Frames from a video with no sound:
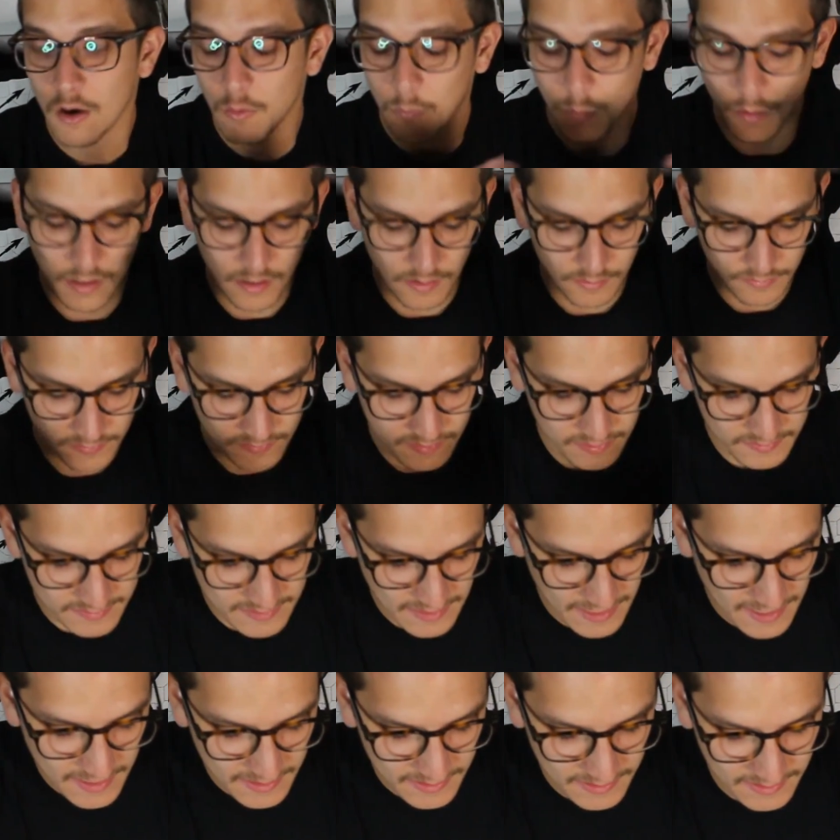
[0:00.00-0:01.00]
Well,
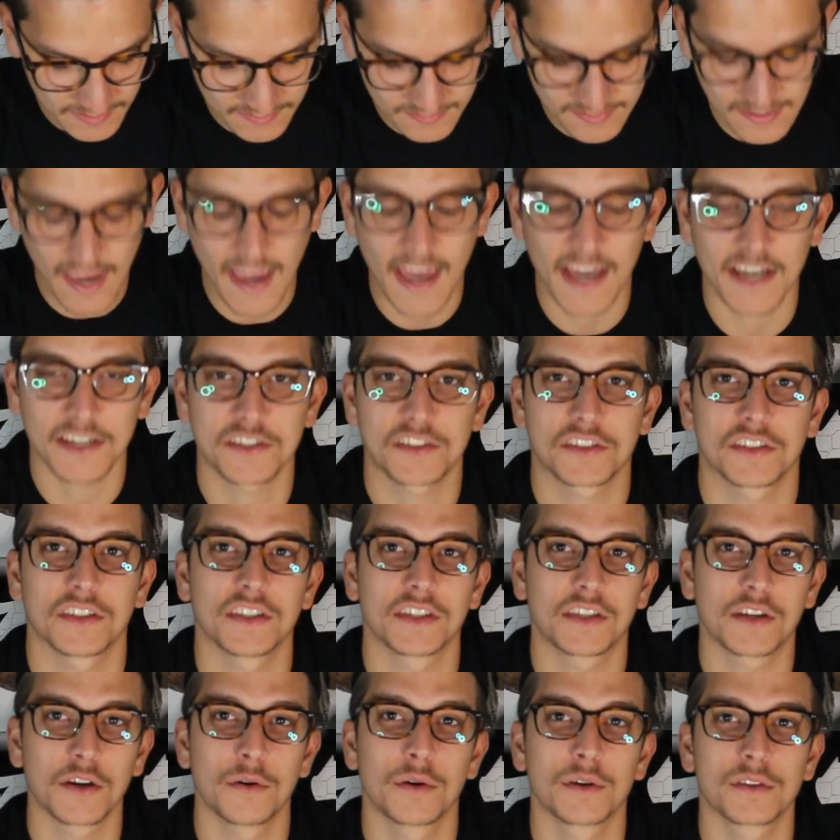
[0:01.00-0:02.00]
today is actually
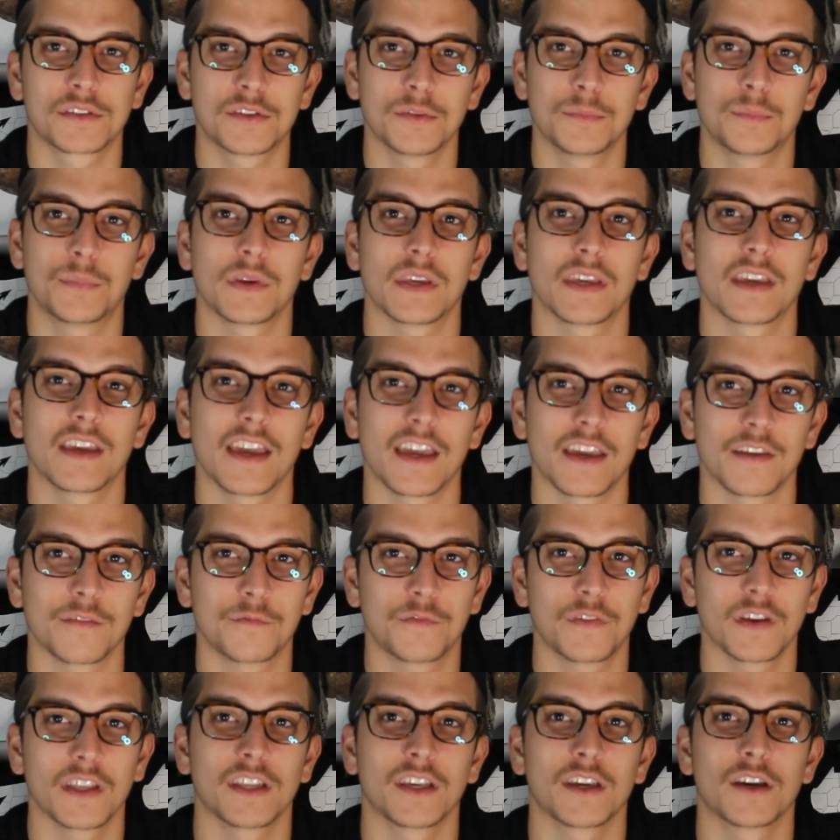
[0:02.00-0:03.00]
going to be a
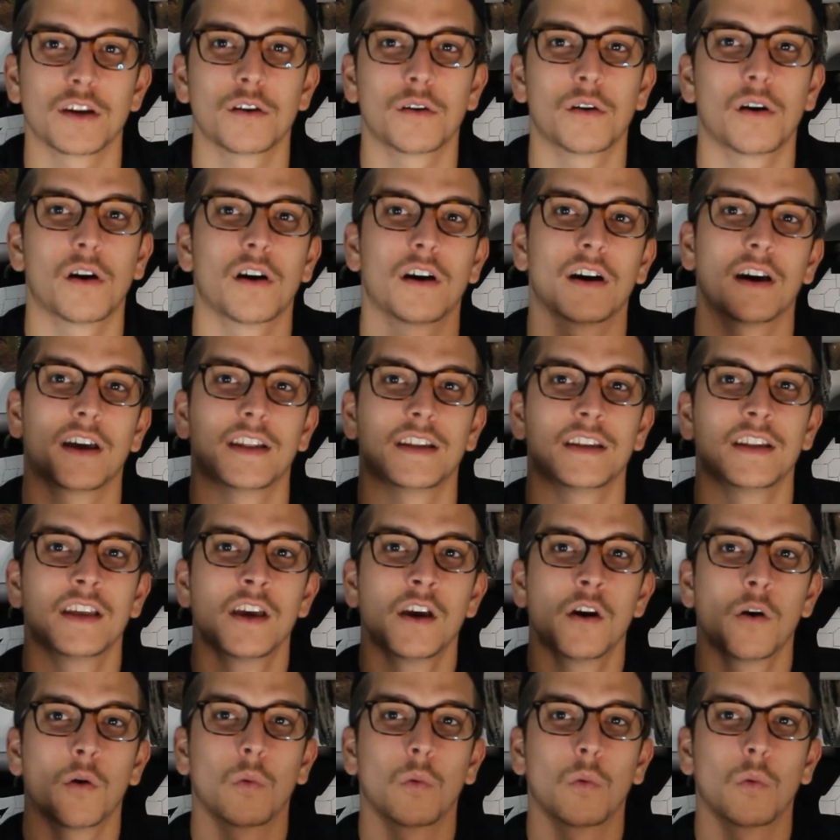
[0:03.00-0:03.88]
video on